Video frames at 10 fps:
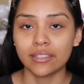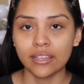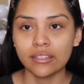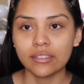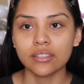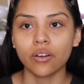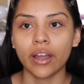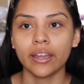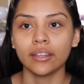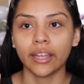essence, so
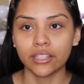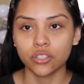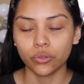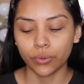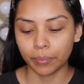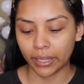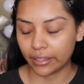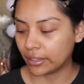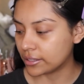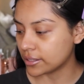I like to apply
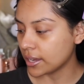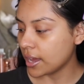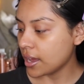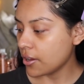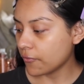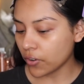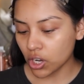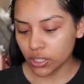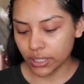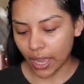this
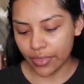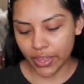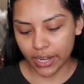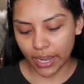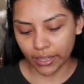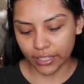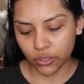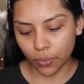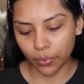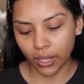first, and then I like
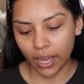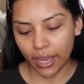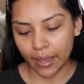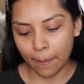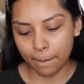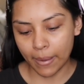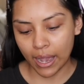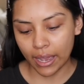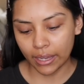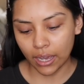to apply
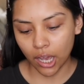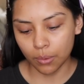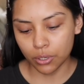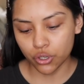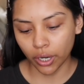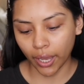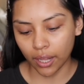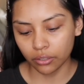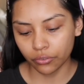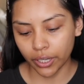my Drunk
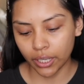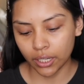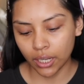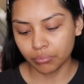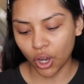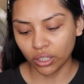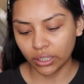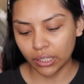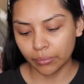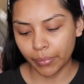Elephant
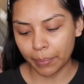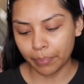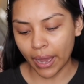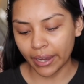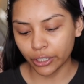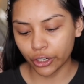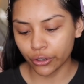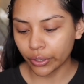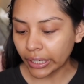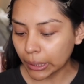Polypeptide
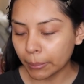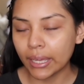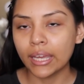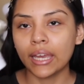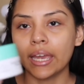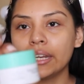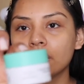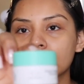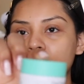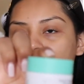Cream, and it looks